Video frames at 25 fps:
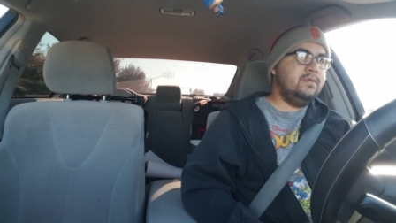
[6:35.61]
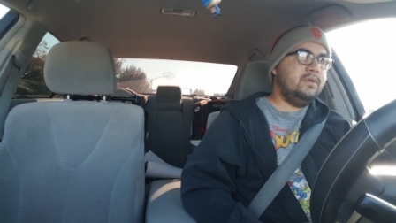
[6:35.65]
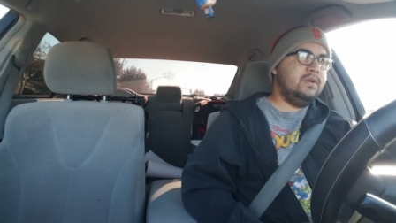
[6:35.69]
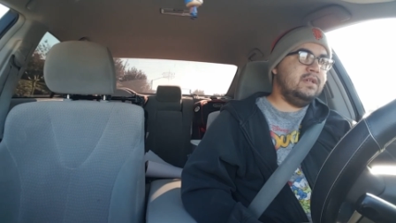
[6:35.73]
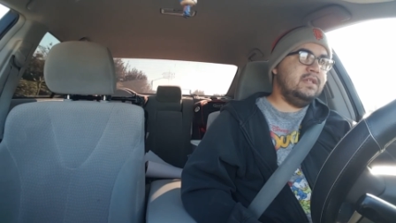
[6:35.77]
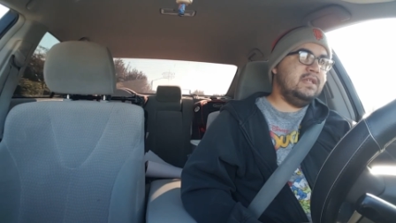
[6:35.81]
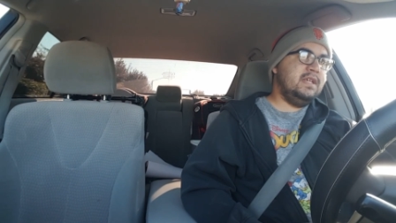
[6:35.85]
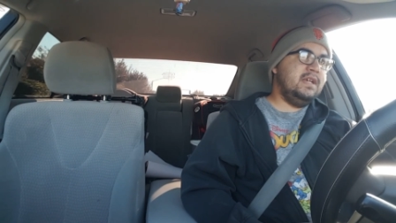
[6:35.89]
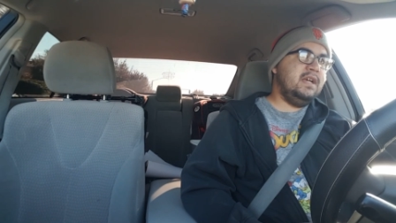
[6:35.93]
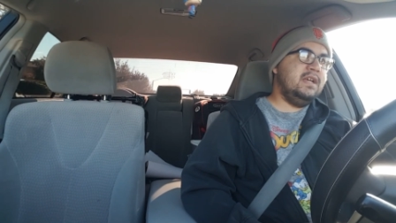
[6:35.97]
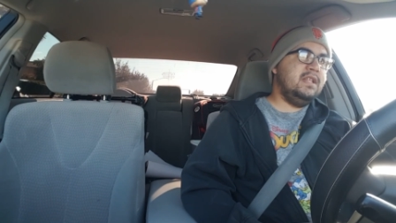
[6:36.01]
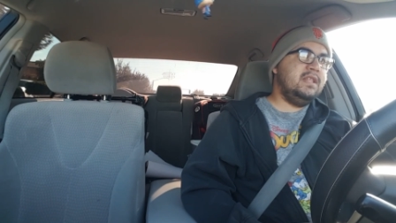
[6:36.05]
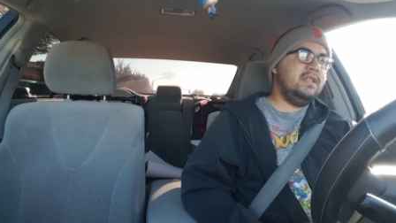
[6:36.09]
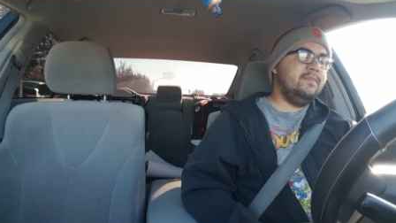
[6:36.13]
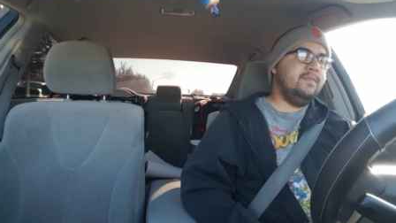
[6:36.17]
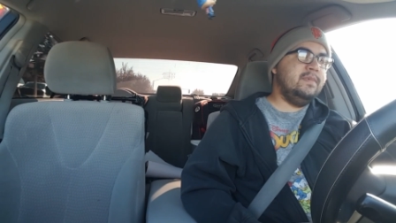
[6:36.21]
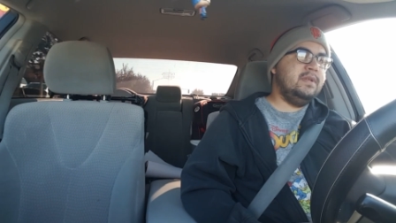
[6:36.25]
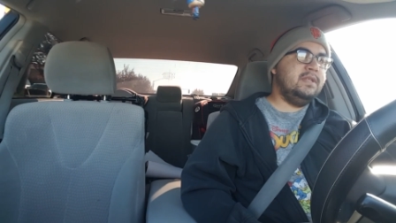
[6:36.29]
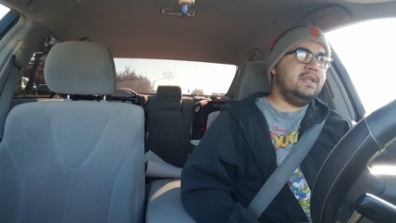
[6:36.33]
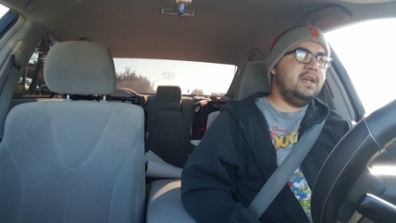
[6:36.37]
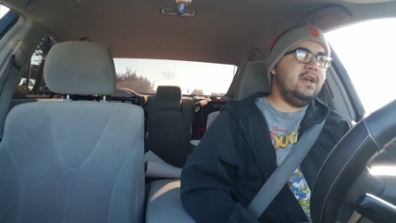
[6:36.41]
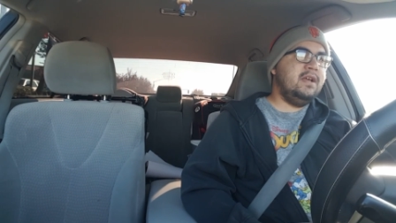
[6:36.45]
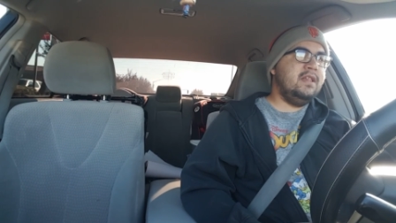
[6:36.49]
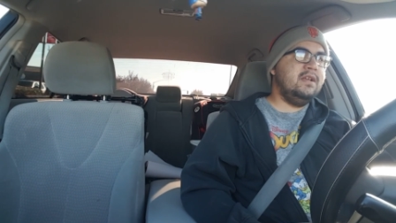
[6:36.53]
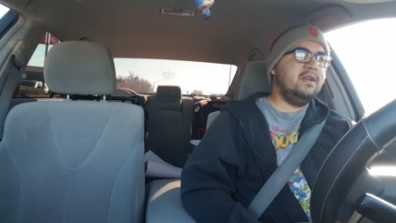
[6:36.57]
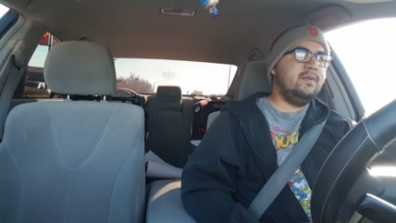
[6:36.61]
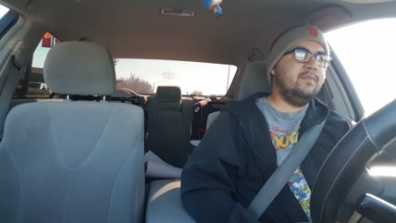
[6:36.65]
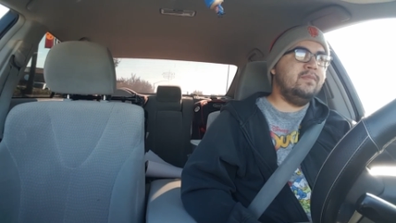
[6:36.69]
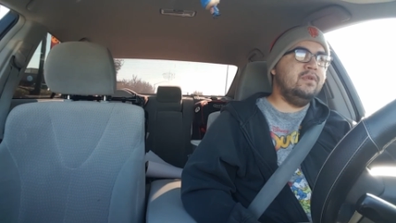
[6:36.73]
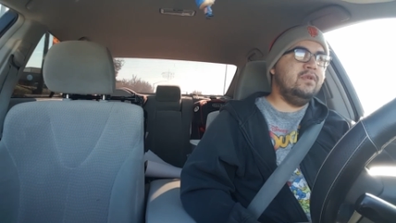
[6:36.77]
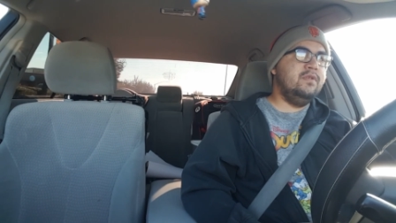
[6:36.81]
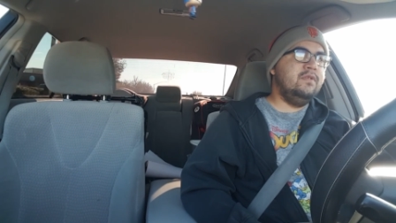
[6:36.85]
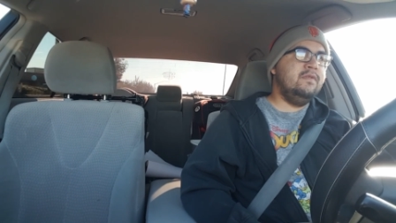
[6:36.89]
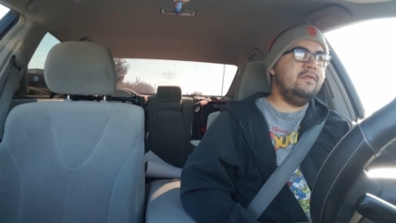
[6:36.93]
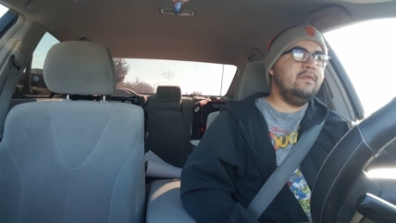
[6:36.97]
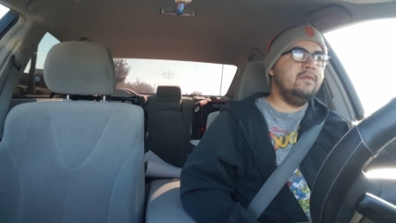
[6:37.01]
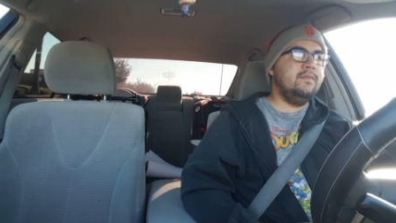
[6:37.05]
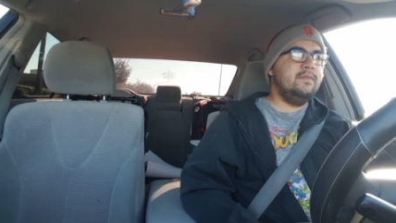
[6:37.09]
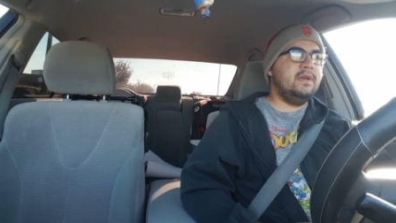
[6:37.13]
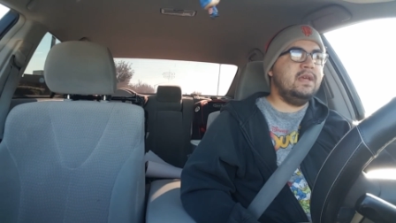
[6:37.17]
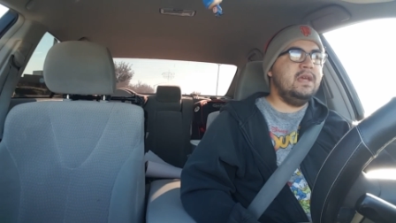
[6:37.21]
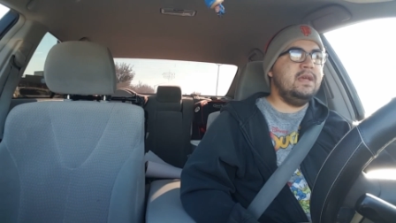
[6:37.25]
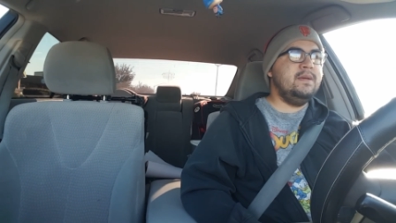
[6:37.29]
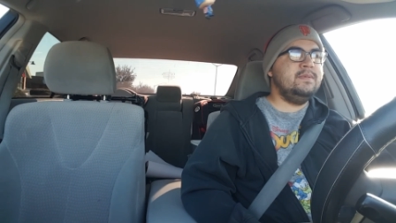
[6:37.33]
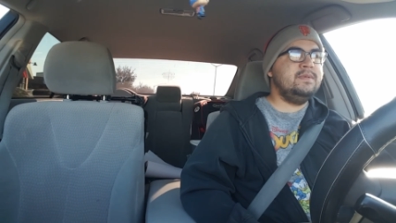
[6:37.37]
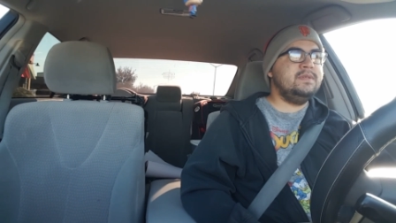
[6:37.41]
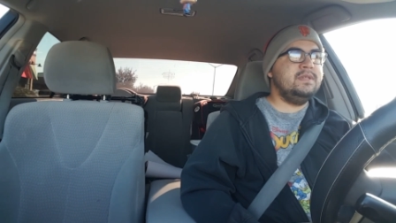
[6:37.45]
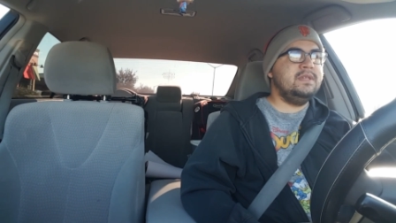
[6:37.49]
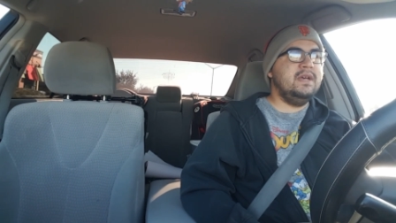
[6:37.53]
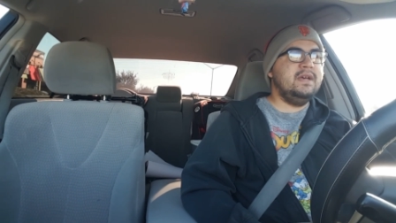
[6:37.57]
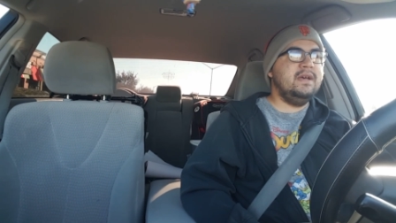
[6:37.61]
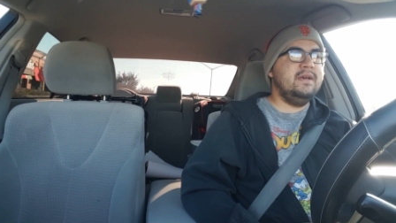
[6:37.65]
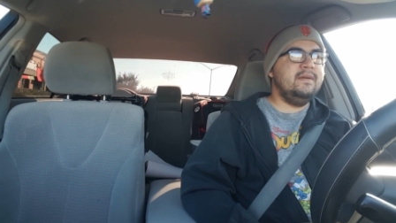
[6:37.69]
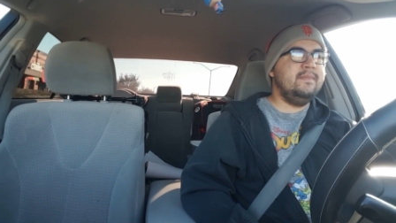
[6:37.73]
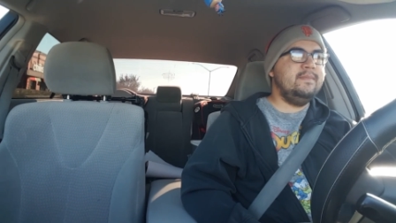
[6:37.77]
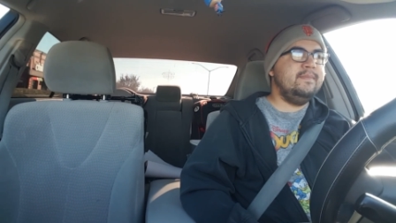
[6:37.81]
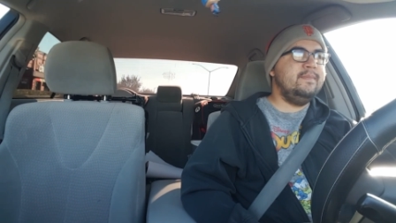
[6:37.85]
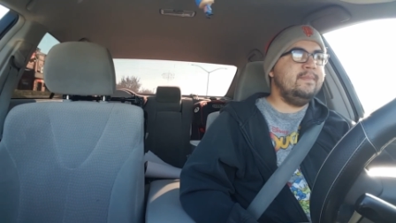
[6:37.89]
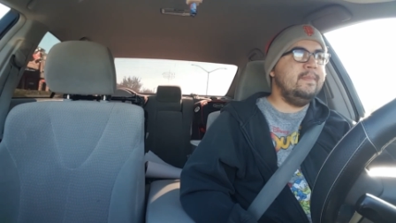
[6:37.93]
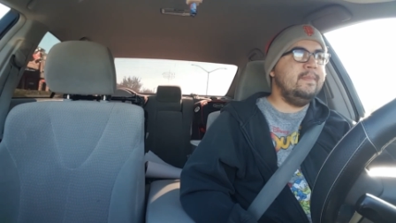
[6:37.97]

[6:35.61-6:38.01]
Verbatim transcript: because I got the metallic blue from GameStop.